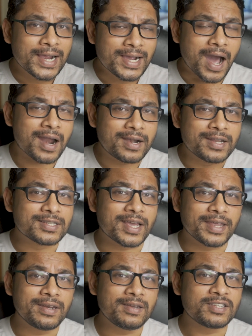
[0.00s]
car
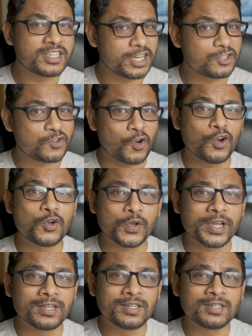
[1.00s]
design stitched all
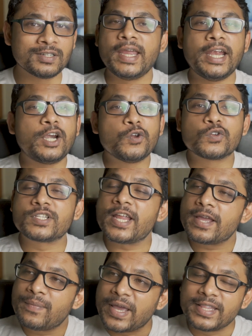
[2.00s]
together. It looks
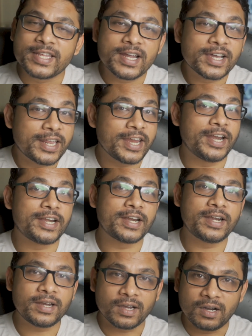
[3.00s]
like Mahindra
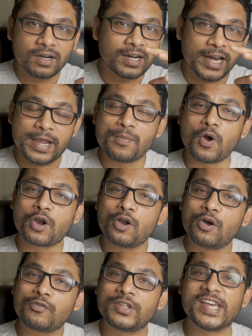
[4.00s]
created a clay model
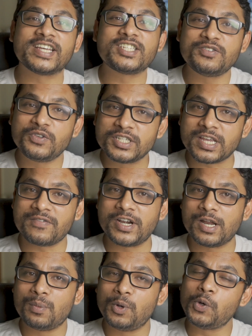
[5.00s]
of the
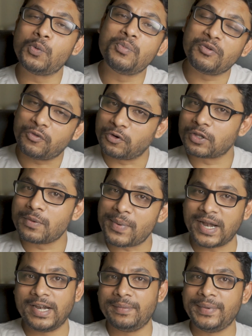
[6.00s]
XUV700 before the
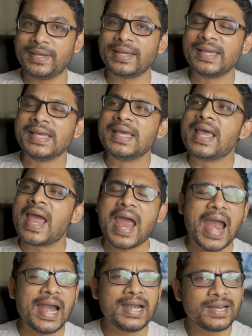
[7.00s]
pandemic
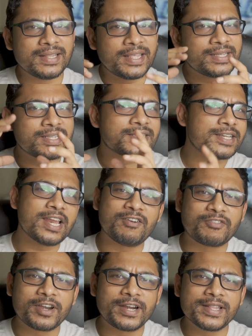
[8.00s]
and they just
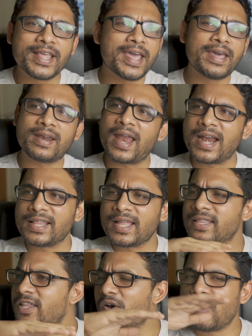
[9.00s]
left it there, and
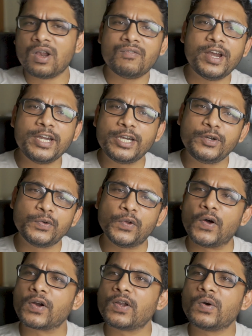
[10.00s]
then they all went into
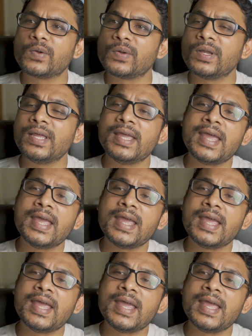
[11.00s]
lockdown,